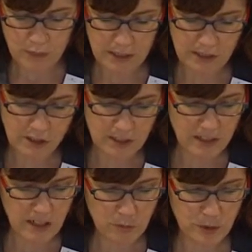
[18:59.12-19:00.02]
Until
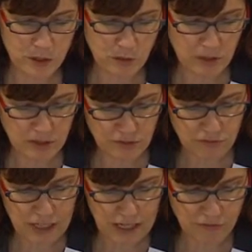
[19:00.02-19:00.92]
now, we do not
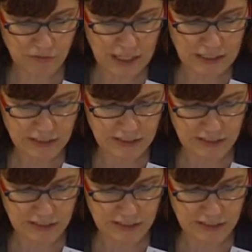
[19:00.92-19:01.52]
even have any